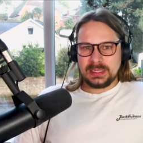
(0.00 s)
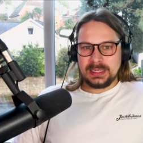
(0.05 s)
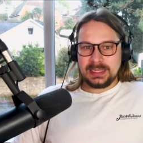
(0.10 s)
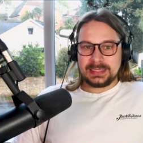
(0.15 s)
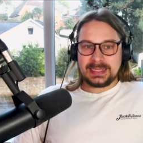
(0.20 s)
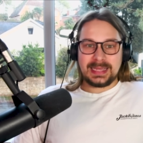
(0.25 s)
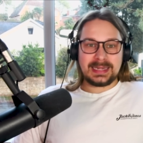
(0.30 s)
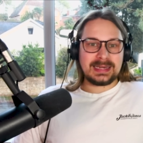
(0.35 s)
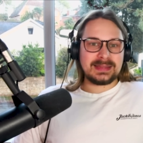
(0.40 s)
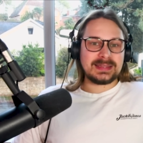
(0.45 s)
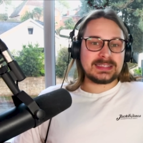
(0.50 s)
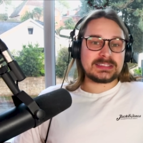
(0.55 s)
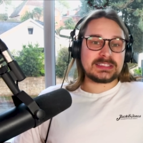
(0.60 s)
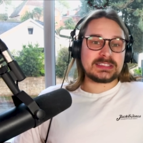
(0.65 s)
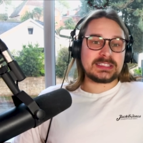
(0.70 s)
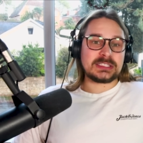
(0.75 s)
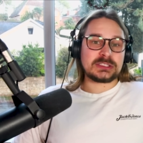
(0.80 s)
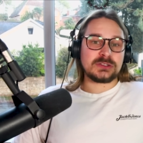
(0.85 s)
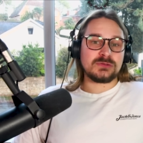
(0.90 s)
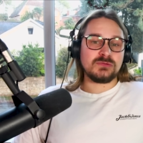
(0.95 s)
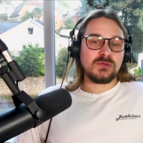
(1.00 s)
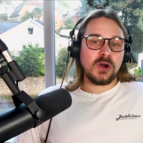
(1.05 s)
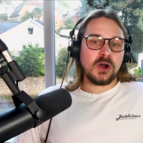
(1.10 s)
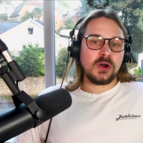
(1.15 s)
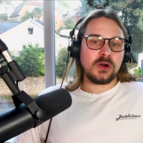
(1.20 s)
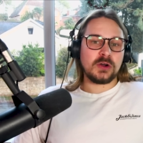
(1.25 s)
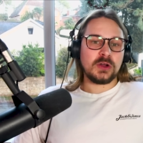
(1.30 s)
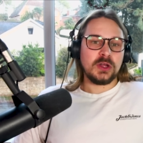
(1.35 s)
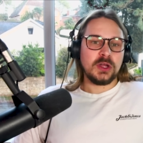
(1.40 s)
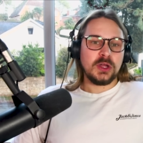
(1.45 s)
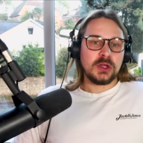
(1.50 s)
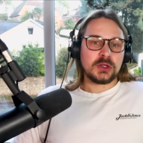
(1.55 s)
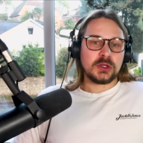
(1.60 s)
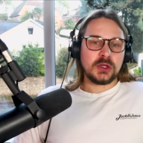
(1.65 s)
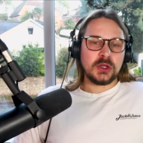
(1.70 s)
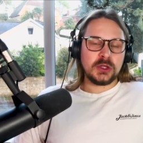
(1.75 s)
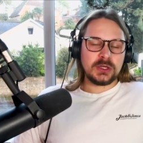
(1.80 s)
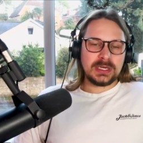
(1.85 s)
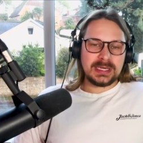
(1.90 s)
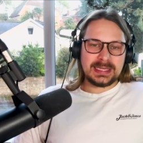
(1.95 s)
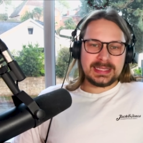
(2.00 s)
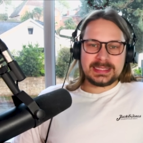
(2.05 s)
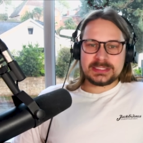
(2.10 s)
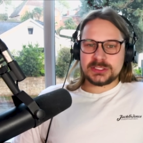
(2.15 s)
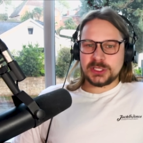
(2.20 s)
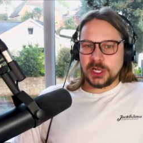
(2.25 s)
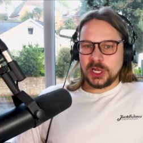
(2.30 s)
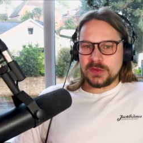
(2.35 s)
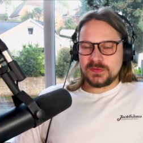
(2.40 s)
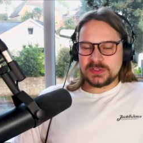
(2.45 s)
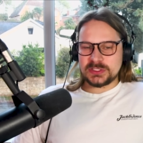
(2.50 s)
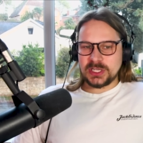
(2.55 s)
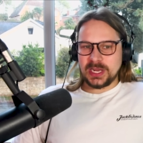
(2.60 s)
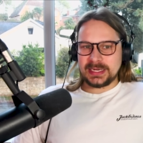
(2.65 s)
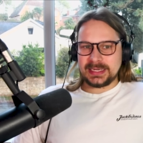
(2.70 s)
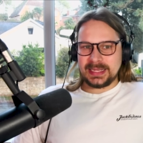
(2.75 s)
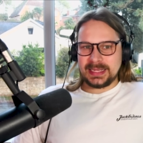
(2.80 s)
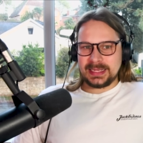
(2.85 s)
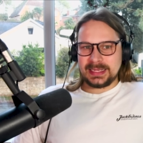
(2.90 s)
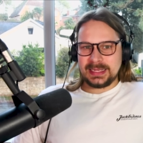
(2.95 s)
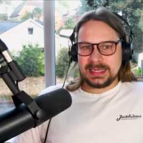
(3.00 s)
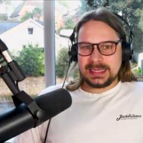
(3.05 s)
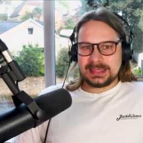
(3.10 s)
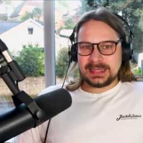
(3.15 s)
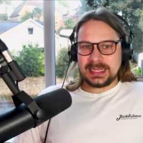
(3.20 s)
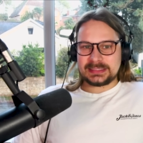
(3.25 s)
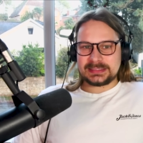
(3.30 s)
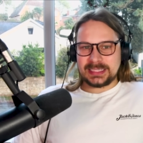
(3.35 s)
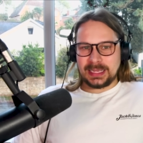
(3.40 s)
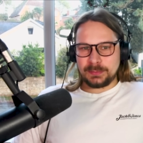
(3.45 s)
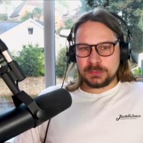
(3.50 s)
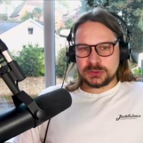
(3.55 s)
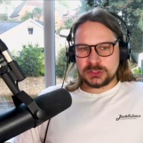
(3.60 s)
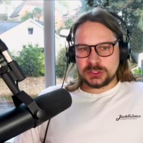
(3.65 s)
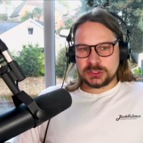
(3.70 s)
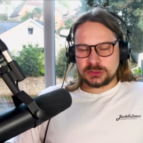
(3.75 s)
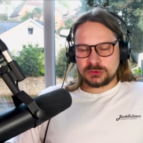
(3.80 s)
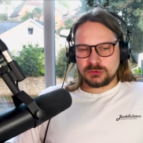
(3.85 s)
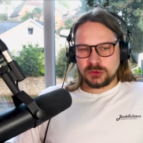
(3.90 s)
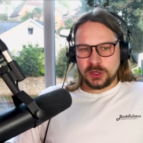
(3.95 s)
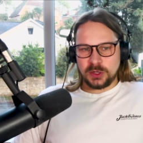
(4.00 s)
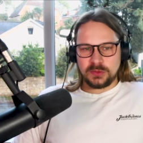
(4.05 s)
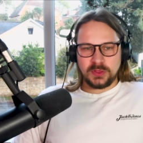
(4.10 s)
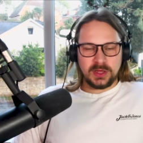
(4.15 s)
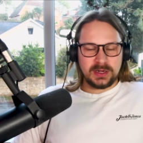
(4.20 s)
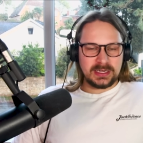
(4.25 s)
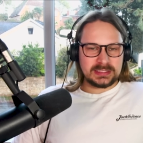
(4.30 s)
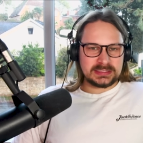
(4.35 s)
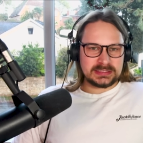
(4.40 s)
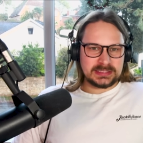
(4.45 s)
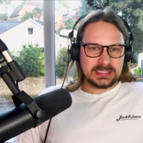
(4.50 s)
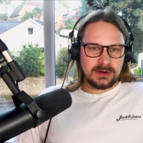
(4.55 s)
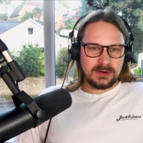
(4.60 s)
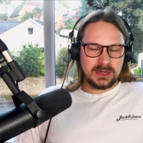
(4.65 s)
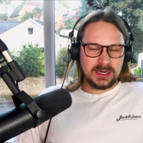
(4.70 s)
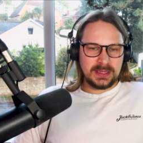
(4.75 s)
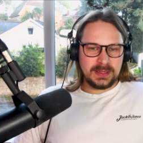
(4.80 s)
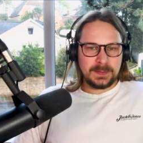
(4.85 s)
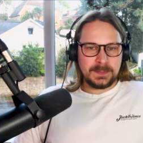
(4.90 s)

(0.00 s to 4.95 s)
Getting this decision wrong could lead to over-tightening that damages growth unnecessarily.